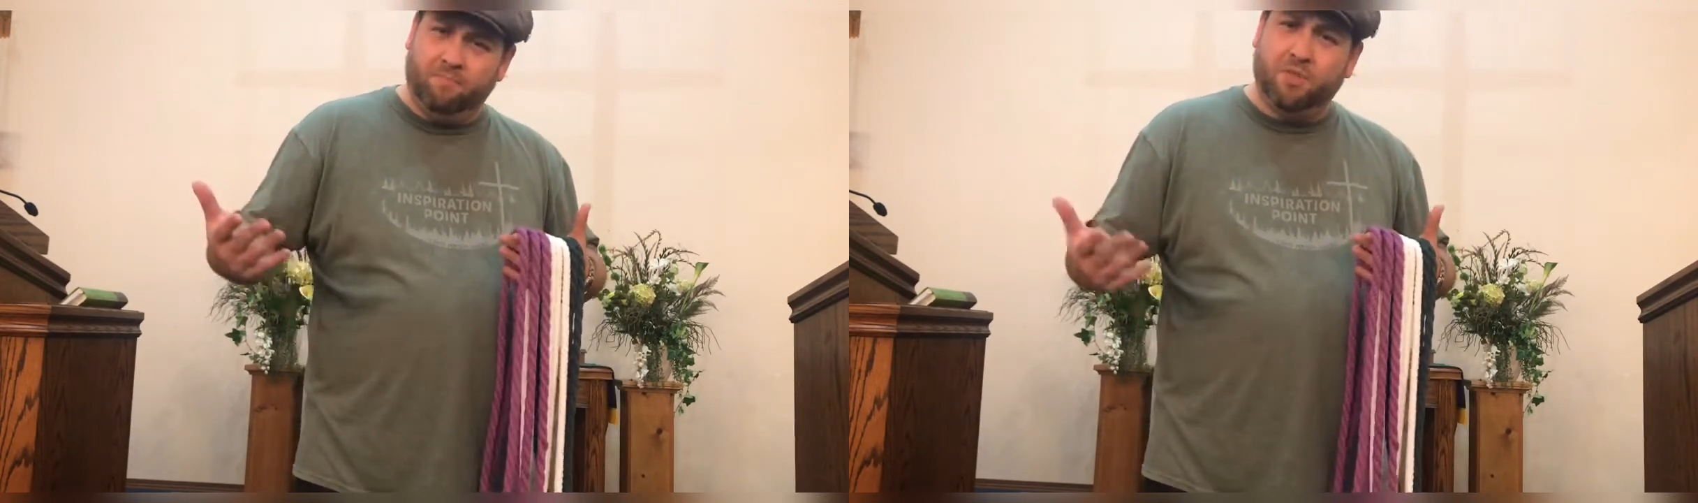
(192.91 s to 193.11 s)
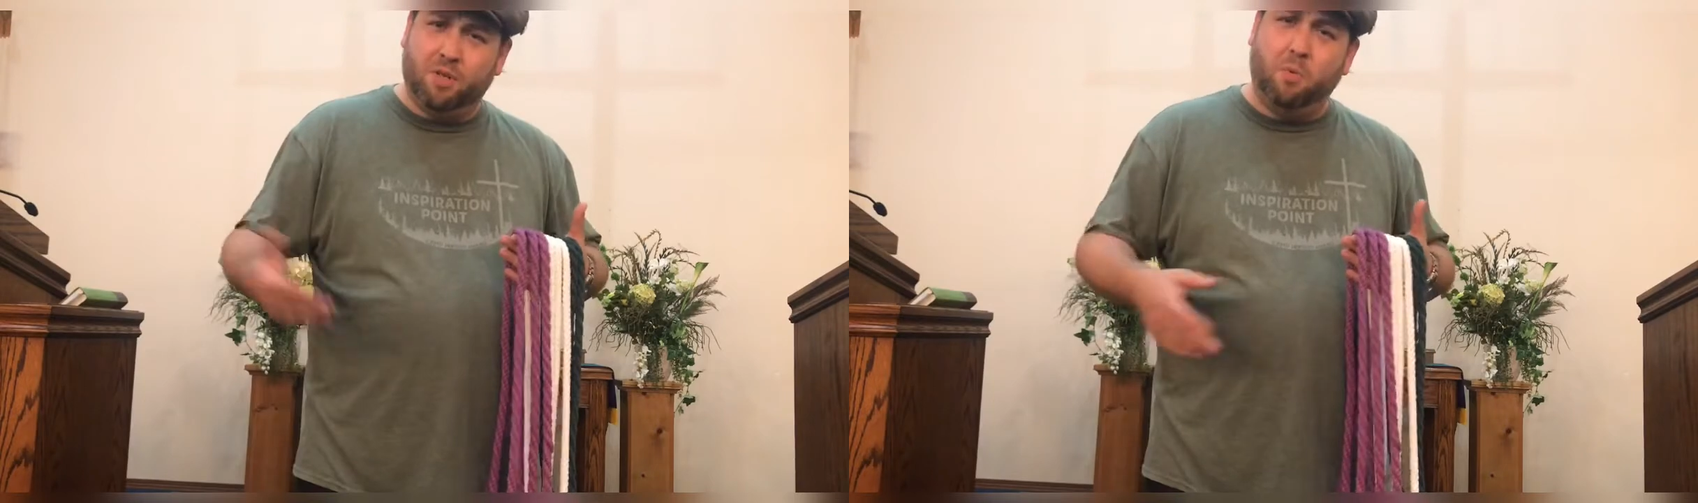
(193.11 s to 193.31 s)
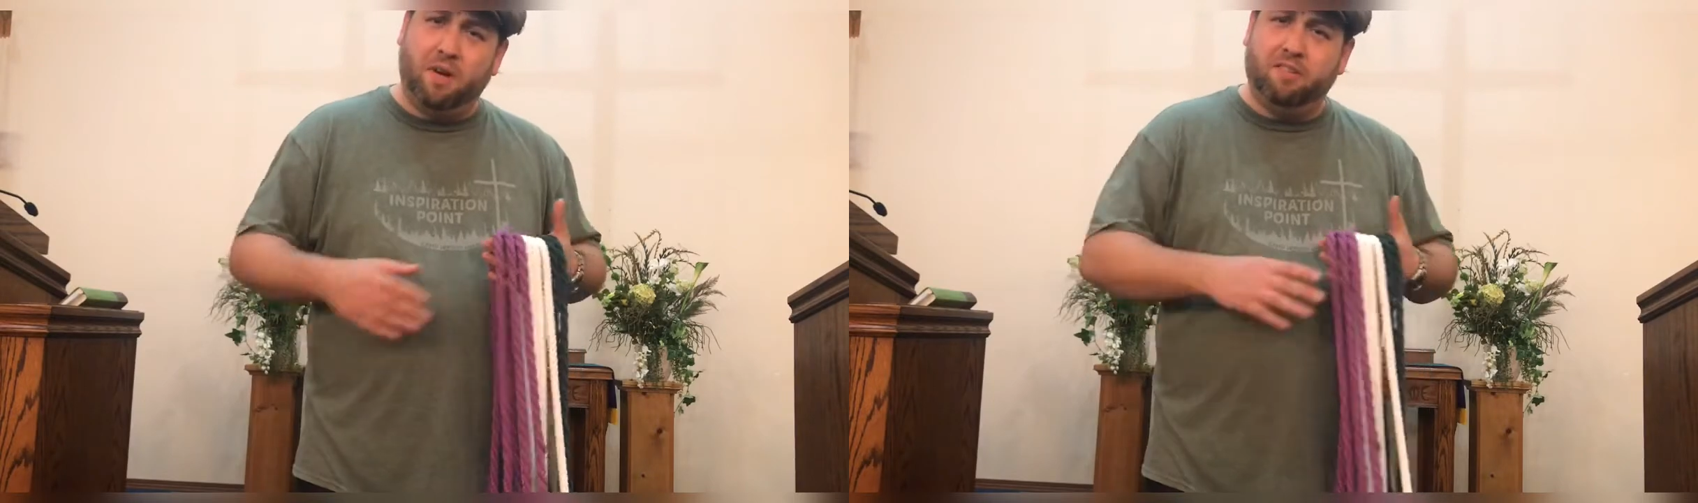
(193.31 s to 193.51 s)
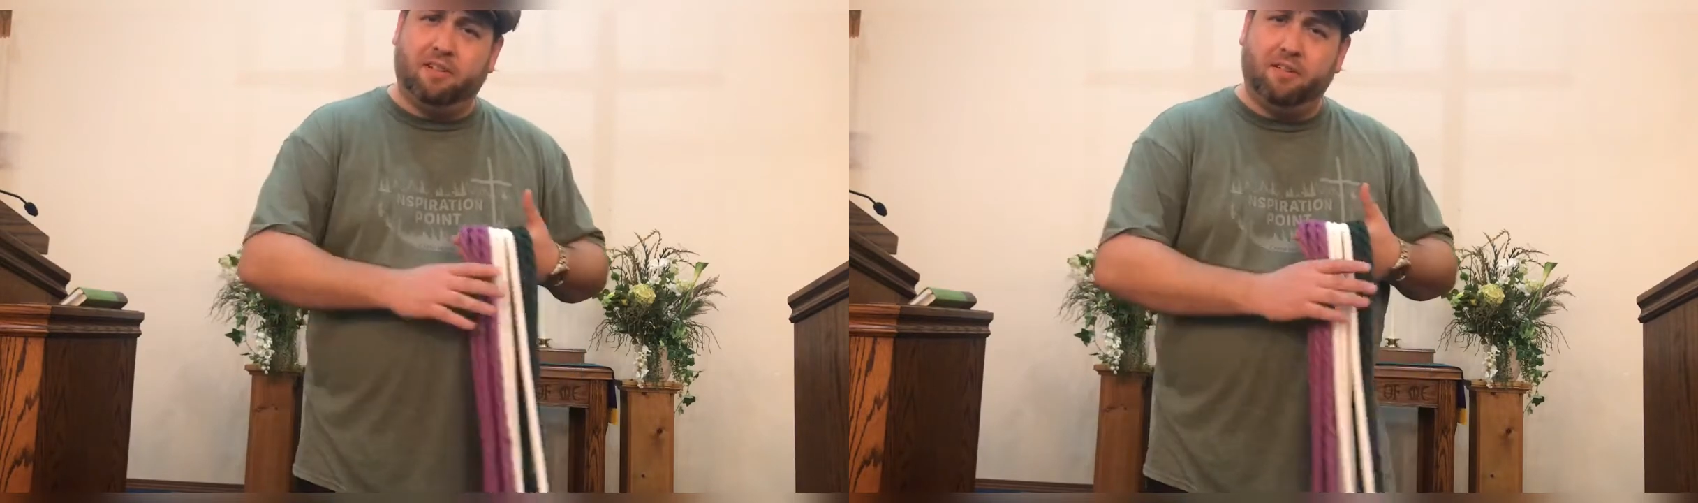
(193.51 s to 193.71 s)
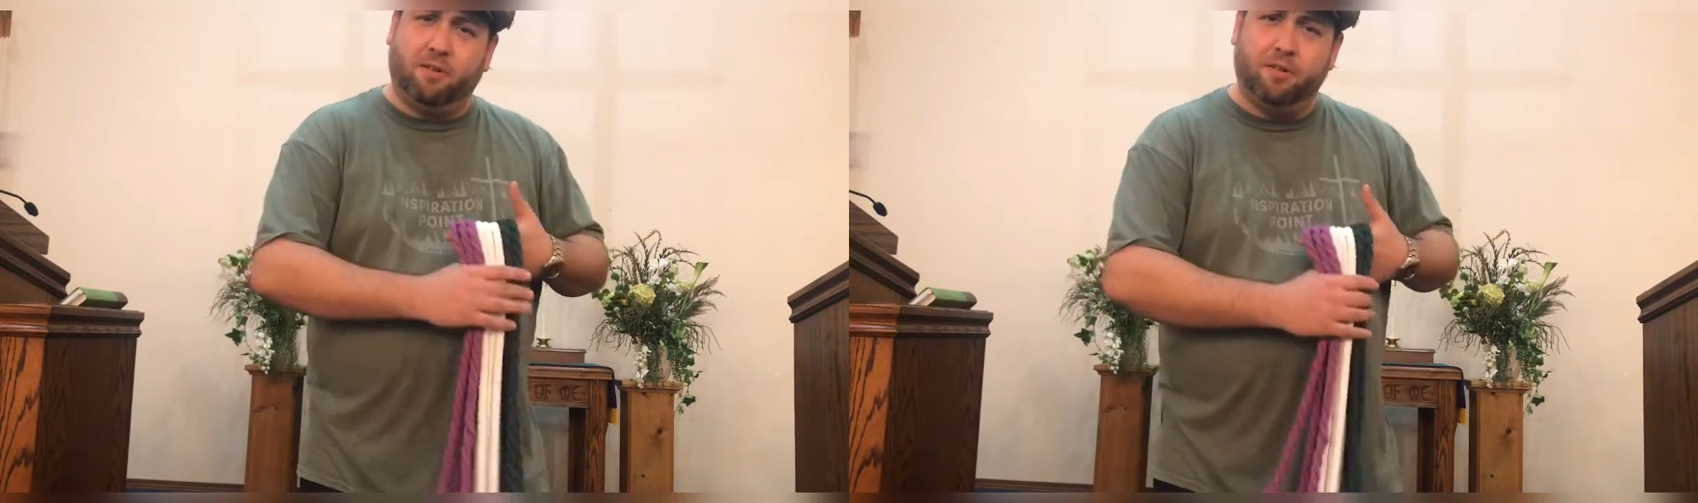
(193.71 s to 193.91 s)
So what is
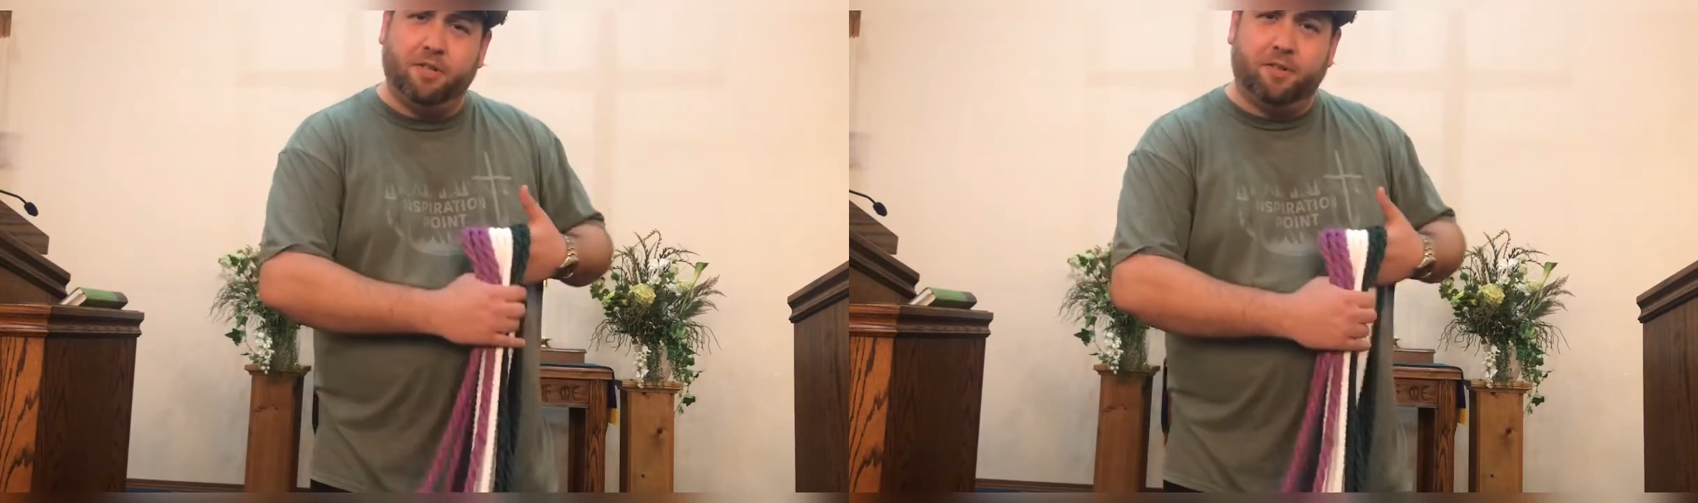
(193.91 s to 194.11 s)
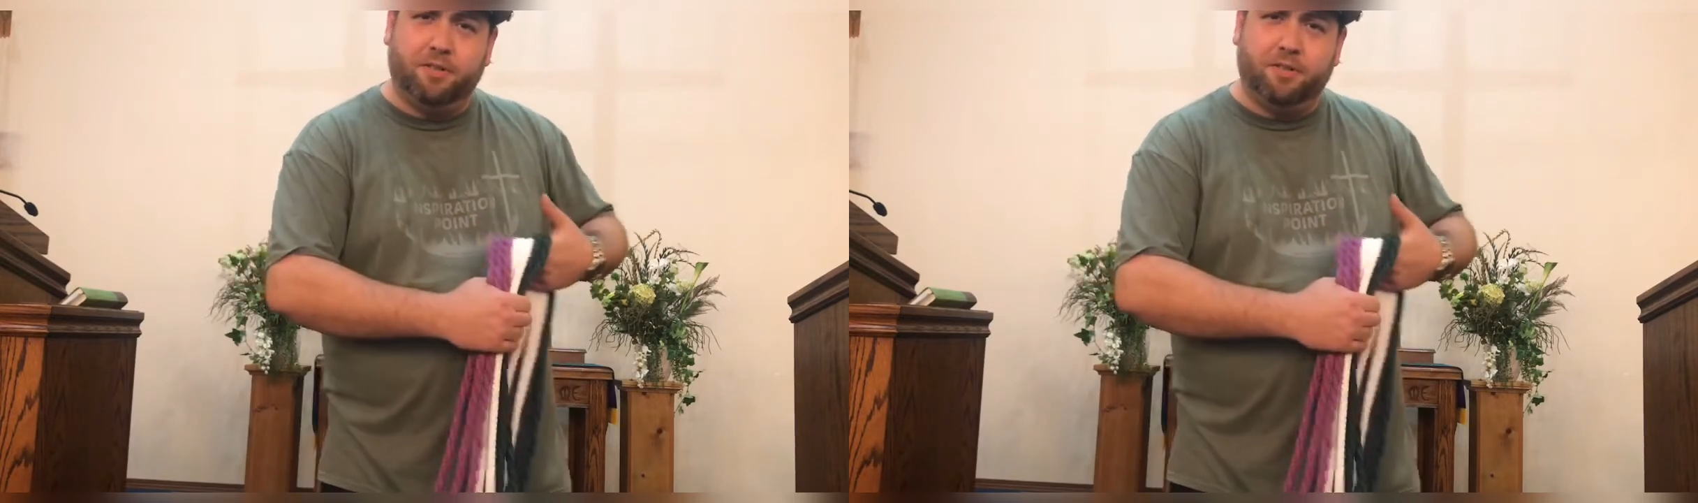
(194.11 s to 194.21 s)
liturgical